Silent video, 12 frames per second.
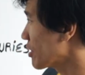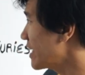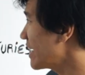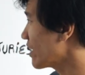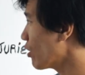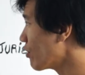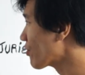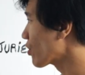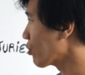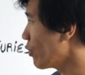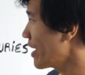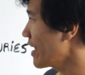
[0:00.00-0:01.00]
up or leaning
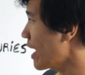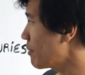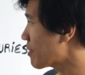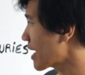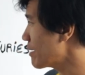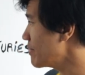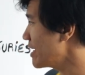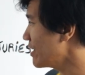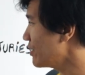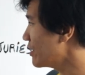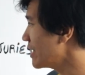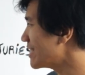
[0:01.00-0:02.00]
over or whatnot, but I
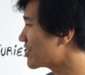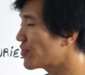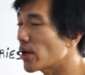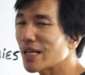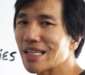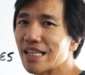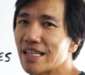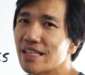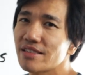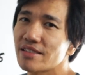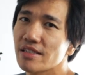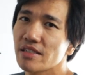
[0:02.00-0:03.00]
mean, it's very
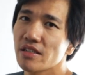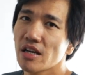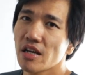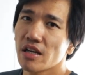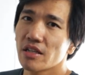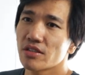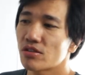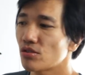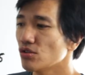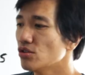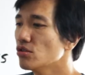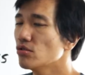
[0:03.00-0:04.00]
easy
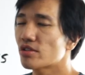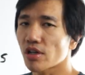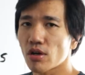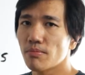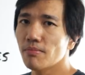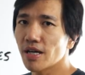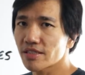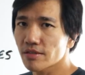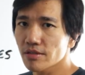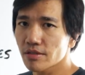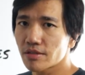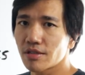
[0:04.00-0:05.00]
to use other
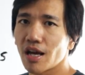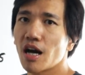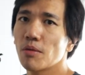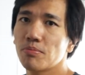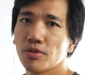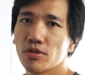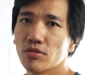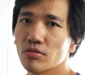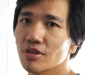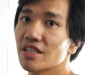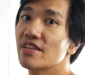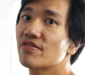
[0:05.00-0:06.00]
muscles to help
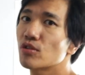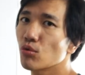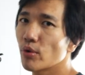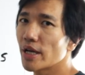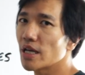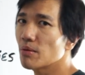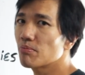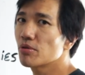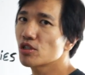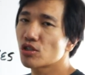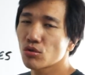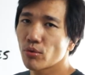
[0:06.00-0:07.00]
you lift the
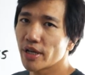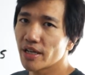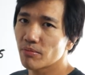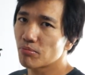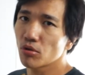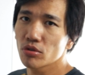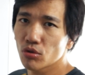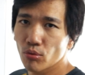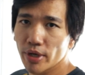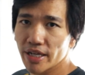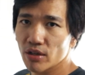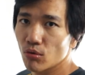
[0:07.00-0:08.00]
weight, push the weight, pull the
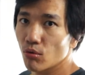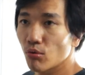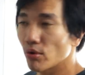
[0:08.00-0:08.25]
weight,